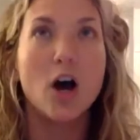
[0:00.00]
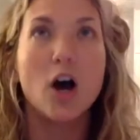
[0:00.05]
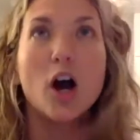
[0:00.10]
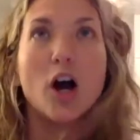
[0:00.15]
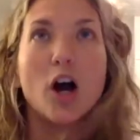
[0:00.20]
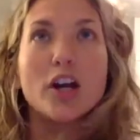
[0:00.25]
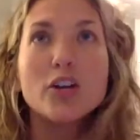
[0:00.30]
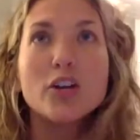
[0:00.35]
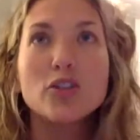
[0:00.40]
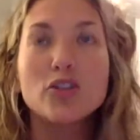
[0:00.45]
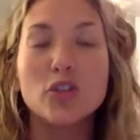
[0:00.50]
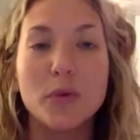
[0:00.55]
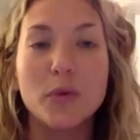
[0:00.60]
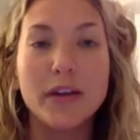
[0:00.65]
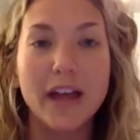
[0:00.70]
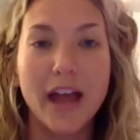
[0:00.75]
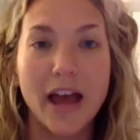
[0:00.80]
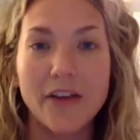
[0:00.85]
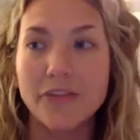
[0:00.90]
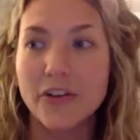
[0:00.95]
are you
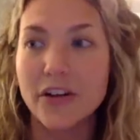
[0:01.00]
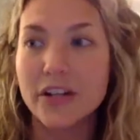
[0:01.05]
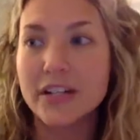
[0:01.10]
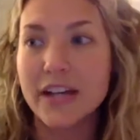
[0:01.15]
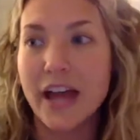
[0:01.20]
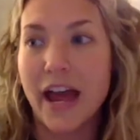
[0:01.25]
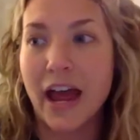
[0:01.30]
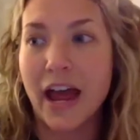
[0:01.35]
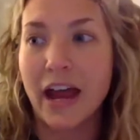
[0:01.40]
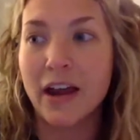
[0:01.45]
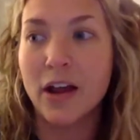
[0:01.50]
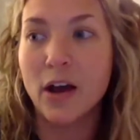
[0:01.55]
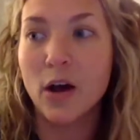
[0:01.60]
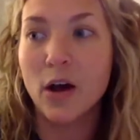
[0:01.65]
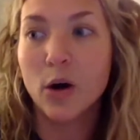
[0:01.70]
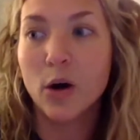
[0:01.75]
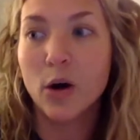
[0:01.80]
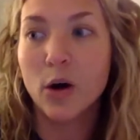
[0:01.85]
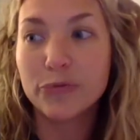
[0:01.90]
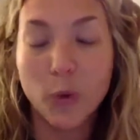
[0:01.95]
doing every day
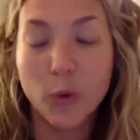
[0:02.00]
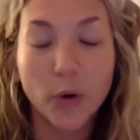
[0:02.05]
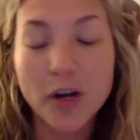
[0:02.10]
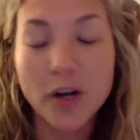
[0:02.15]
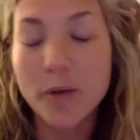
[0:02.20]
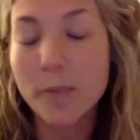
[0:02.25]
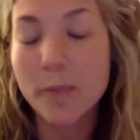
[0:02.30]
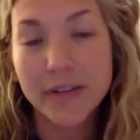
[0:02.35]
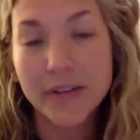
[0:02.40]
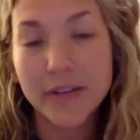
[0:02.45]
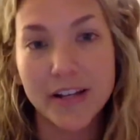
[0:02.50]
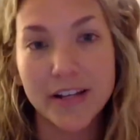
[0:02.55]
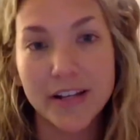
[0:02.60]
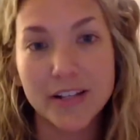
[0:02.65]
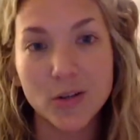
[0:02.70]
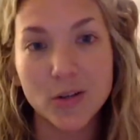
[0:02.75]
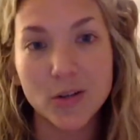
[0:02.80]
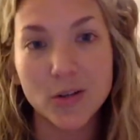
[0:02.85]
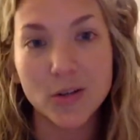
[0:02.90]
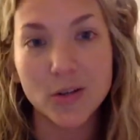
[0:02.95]
for your business
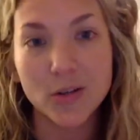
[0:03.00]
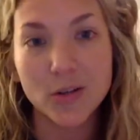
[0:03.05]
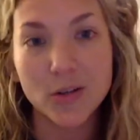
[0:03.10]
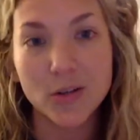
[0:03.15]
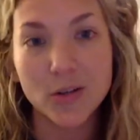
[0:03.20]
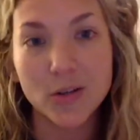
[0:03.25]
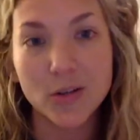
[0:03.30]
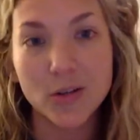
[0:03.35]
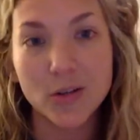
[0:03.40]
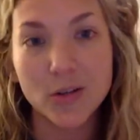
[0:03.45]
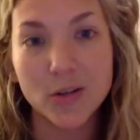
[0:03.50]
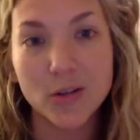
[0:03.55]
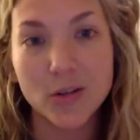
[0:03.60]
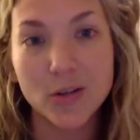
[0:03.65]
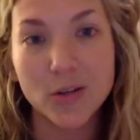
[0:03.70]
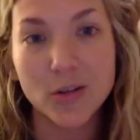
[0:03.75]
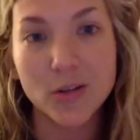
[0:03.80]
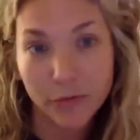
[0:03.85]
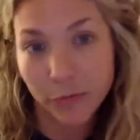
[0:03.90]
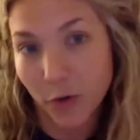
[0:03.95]
or not
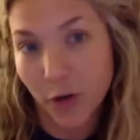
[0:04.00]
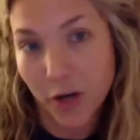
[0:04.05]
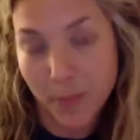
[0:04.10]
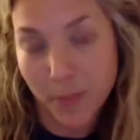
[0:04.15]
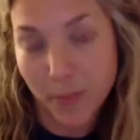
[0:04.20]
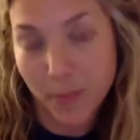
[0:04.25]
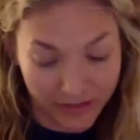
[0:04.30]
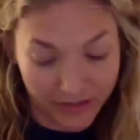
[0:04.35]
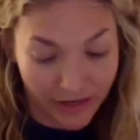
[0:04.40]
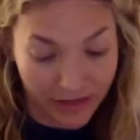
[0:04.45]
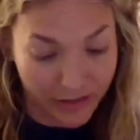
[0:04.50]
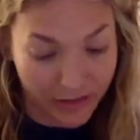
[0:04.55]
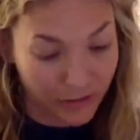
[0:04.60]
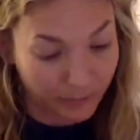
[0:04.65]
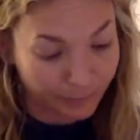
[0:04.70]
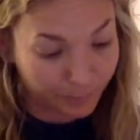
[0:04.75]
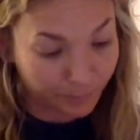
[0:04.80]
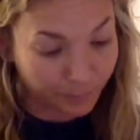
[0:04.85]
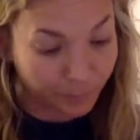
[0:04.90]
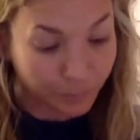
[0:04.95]
for your business?
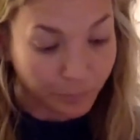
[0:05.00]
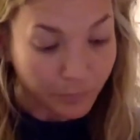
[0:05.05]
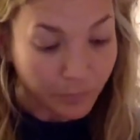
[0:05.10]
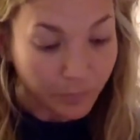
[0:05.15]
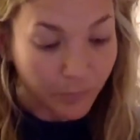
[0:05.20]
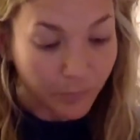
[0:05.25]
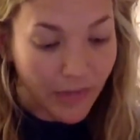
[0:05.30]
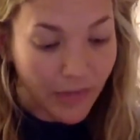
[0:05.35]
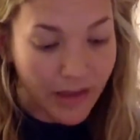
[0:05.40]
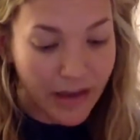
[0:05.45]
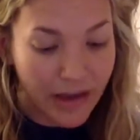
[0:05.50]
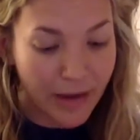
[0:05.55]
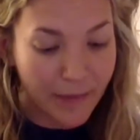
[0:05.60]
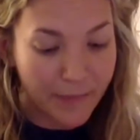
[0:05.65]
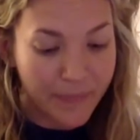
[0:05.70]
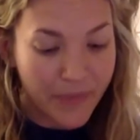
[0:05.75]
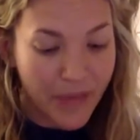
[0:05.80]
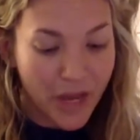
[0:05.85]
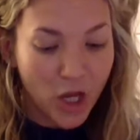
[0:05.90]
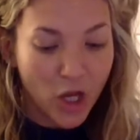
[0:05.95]

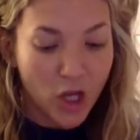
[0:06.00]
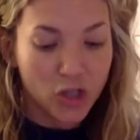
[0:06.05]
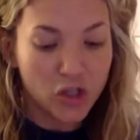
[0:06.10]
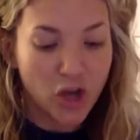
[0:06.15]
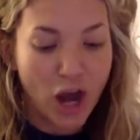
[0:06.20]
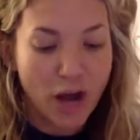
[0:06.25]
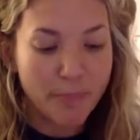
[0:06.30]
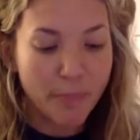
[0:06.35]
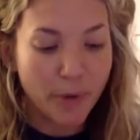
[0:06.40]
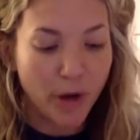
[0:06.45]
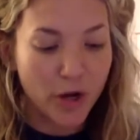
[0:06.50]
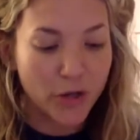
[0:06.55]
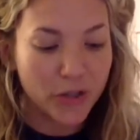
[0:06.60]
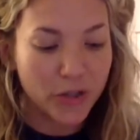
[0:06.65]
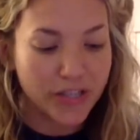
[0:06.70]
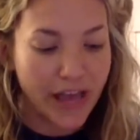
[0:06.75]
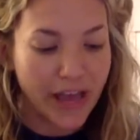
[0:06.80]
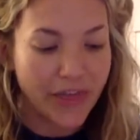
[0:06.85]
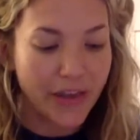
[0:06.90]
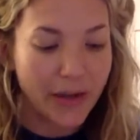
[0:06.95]
John Burroughs
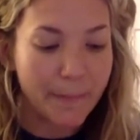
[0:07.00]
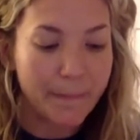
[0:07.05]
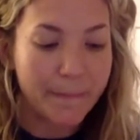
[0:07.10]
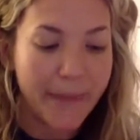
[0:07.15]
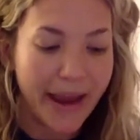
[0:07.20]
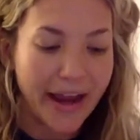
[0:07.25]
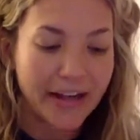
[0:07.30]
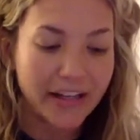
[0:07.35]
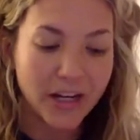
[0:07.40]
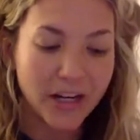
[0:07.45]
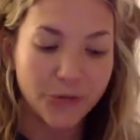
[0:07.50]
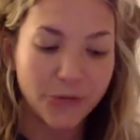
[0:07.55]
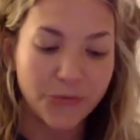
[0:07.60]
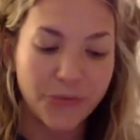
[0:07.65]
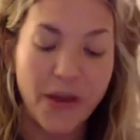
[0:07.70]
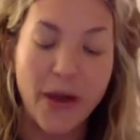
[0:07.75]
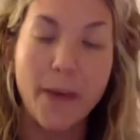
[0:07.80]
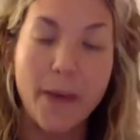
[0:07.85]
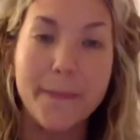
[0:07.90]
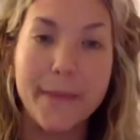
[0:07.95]
said that a man can
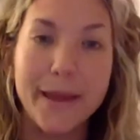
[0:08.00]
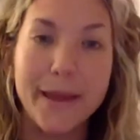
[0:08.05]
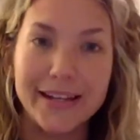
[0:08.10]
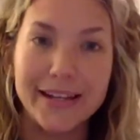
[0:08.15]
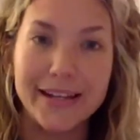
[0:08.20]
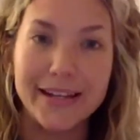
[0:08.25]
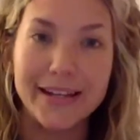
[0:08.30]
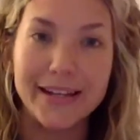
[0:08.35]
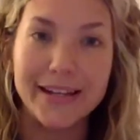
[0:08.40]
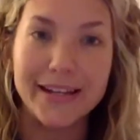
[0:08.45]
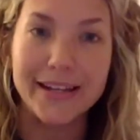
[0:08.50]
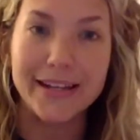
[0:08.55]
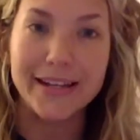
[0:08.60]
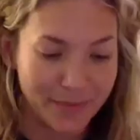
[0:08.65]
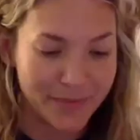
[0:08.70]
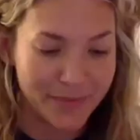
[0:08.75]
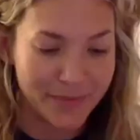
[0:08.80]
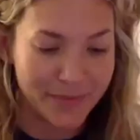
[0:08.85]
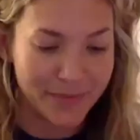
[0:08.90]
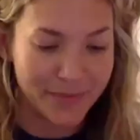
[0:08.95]
fail many
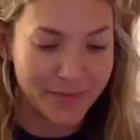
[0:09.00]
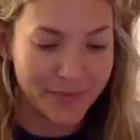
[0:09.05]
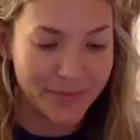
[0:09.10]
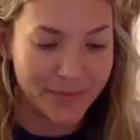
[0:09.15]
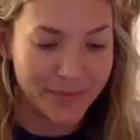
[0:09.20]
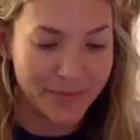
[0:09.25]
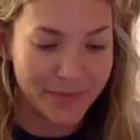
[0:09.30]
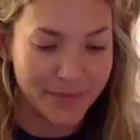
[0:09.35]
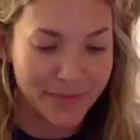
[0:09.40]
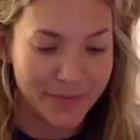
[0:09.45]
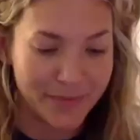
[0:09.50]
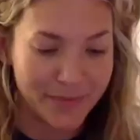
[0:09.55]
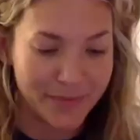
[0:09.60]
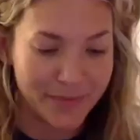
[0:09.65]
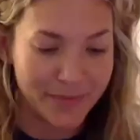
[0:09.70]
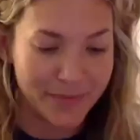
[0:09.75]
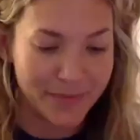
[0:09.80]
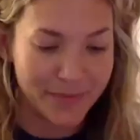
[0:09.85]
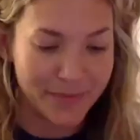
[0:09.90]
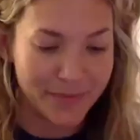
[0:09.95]
times, but
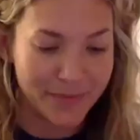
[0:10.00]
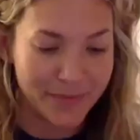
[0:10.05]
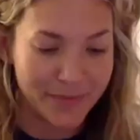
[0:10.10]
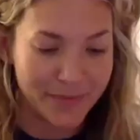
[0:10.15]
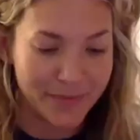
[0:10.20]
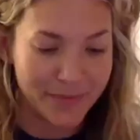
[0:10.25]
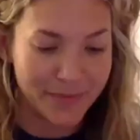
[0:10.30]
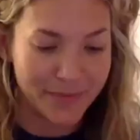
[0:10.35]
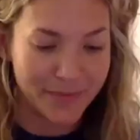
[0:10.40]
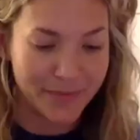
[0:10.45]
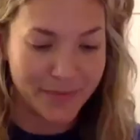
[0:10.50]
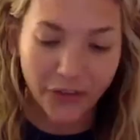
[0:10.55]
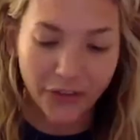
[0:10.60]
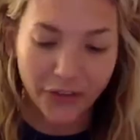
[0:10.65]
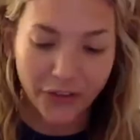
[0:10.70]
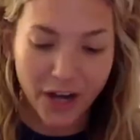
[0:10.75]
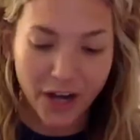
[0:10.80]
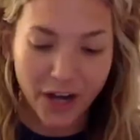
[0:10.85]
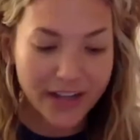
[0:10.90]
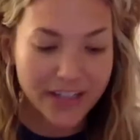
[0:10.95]
he isn't a failure
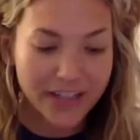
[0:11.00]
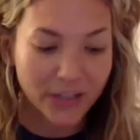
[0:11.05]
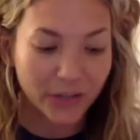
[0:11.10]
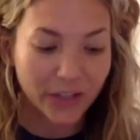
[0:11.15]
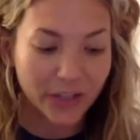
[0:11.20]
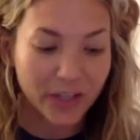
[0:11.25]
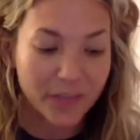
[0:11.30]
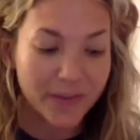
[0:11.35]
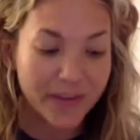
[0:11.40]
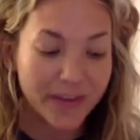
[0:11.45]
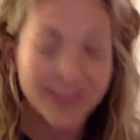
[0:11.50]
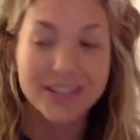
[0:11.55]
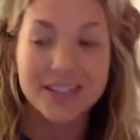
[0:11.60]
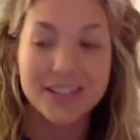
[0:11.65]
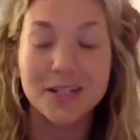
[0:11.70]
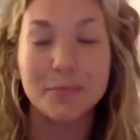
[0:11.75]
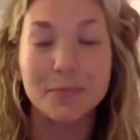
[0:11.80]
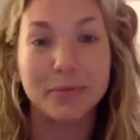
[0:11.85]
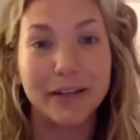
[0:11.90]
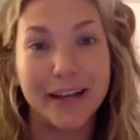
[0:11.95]
until he begins to
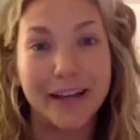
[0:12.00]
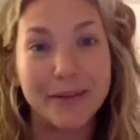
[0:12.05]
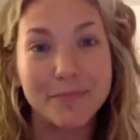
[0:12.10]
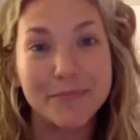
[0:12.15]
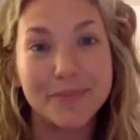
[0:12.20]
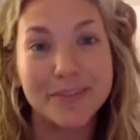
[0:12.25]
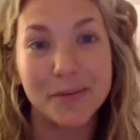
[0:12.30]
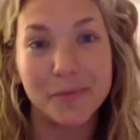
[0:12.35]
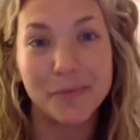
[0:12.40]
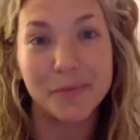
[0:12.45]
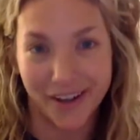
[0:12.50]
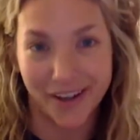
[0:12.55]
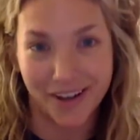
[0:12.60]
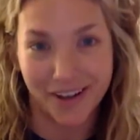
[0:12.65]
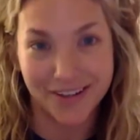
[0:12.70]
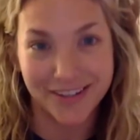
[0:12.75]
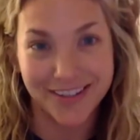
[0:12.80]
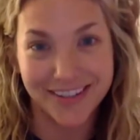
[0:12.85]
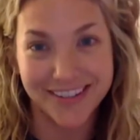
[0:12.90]
blame someone else.